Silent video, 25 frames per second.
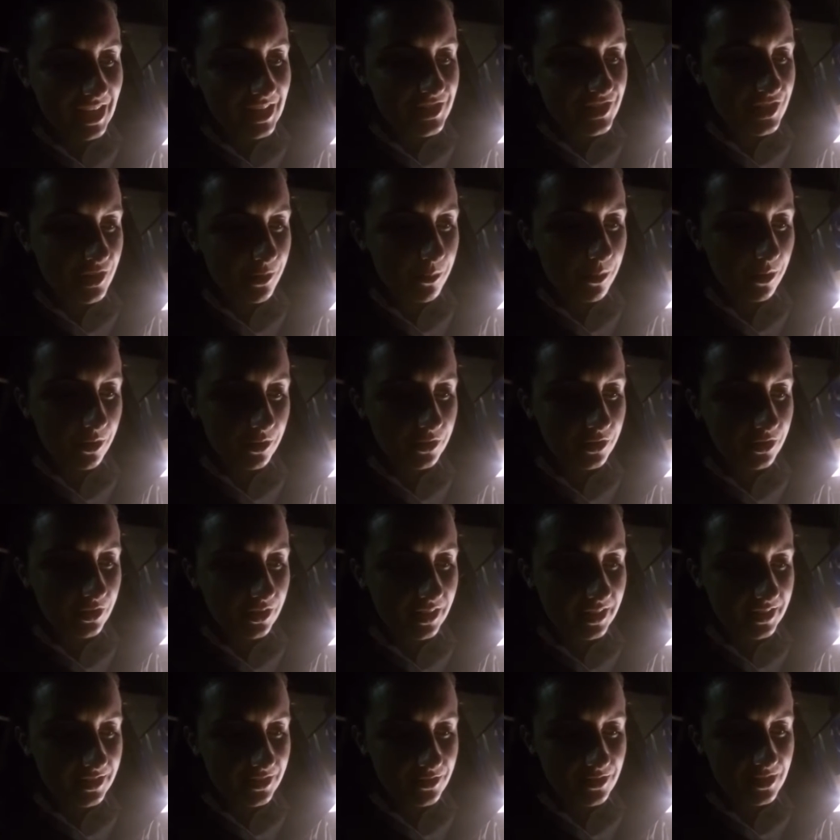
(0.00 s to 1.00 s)
Jawohl,
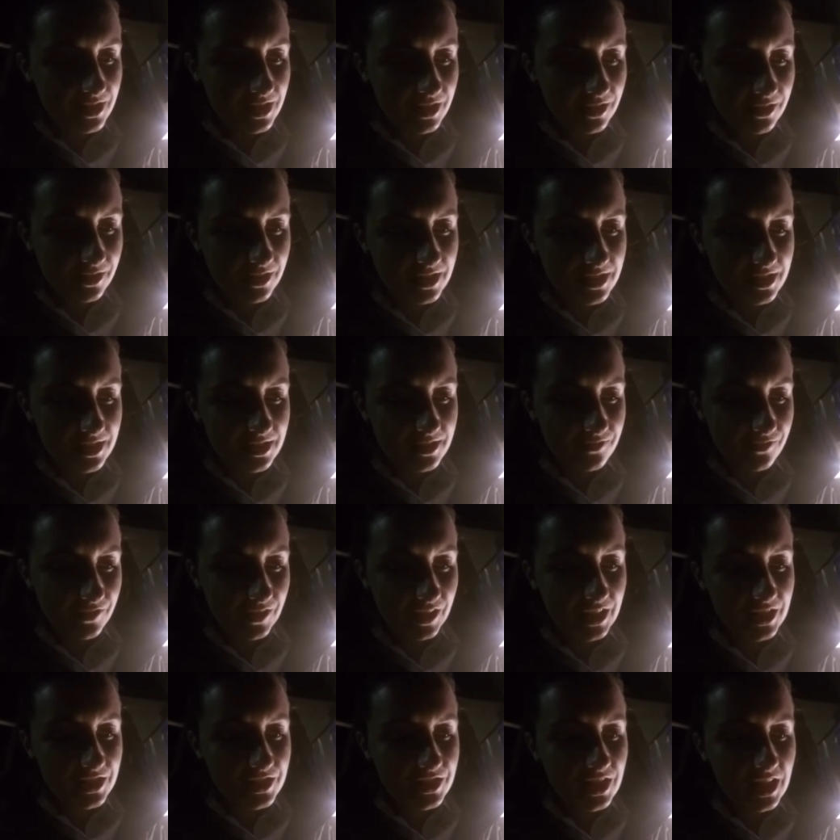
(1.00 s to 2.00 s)
correcto, senor. He's
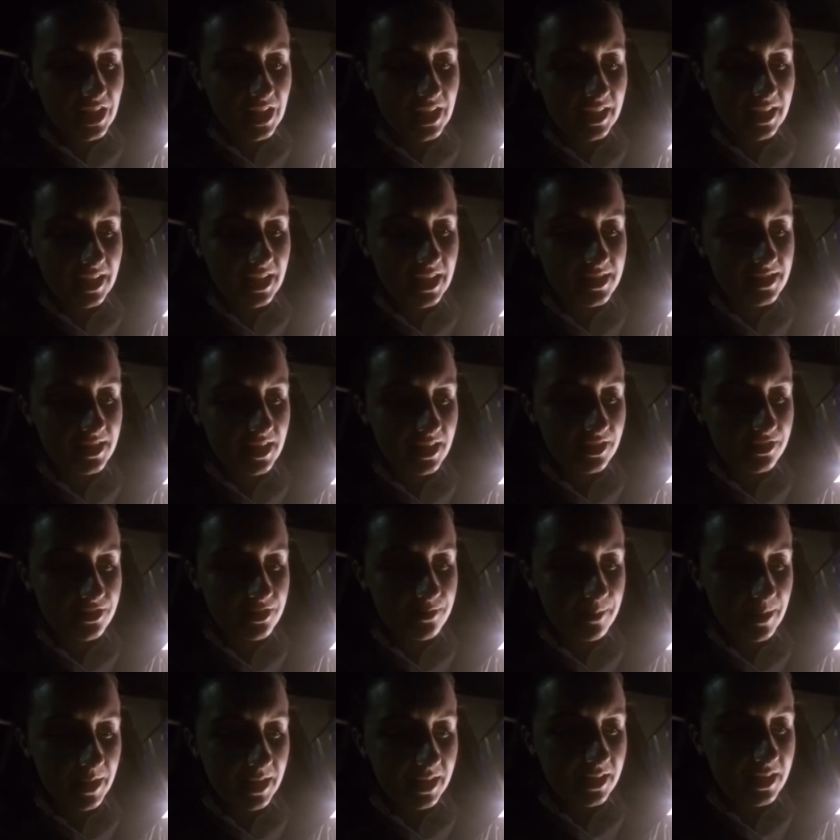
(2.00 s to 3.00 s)
finished. Yes, I know
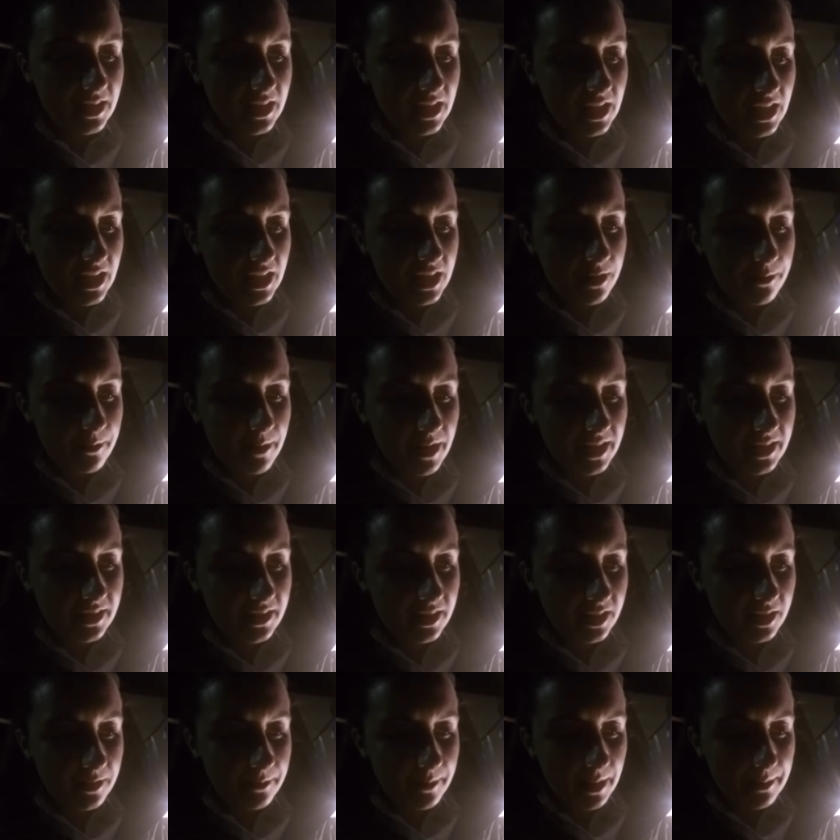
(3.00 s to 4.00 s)
Spain. You make
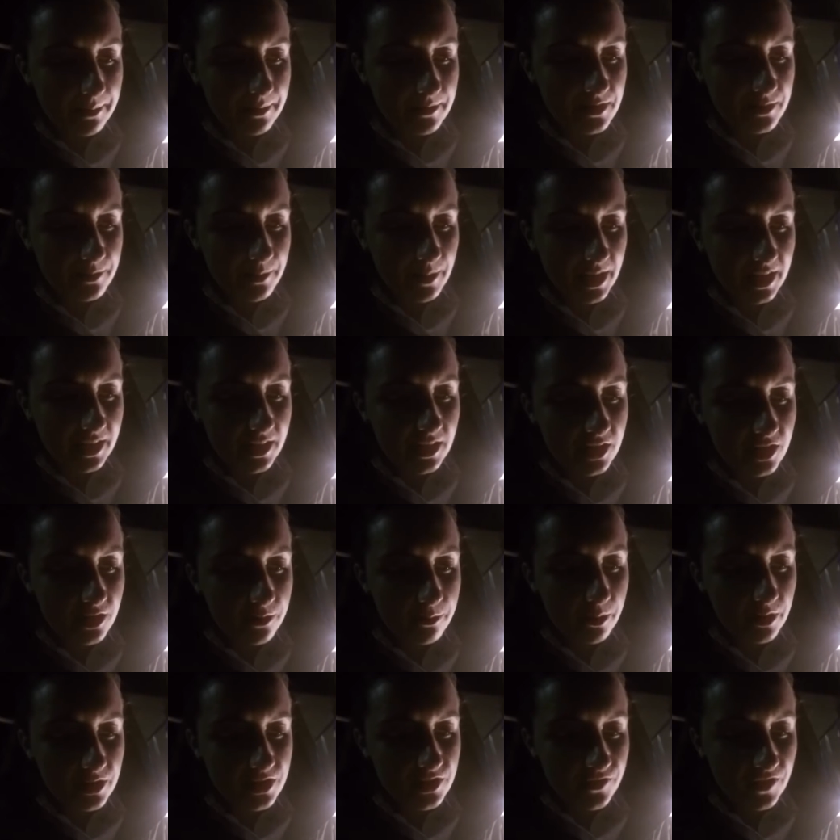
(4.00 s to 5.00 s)
the uh, map of Spain? You
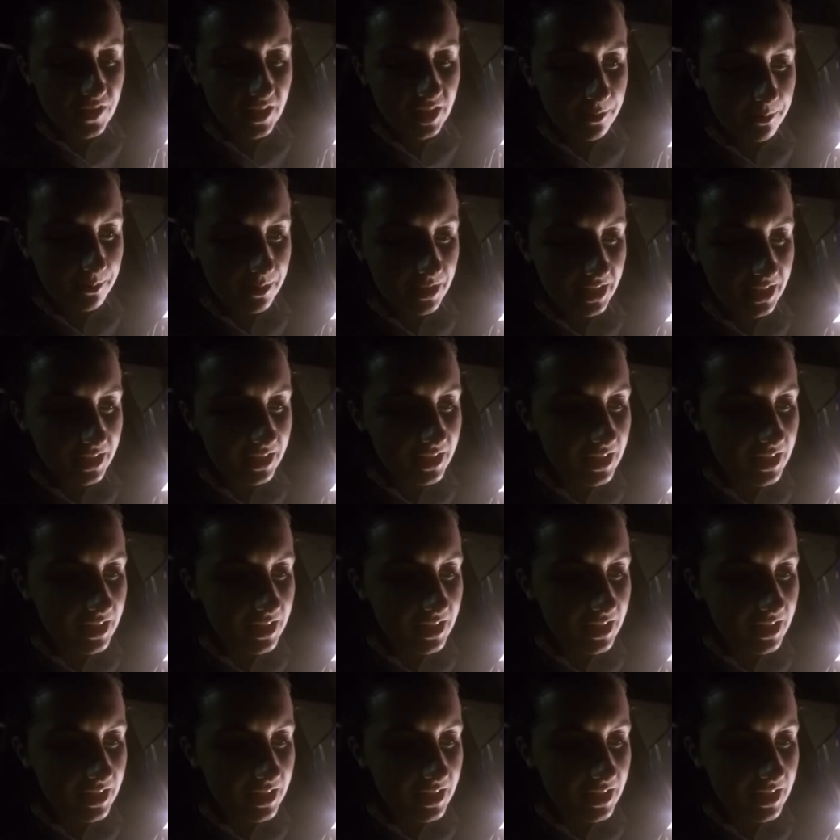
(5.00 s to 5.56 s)
Bolsheviki prick?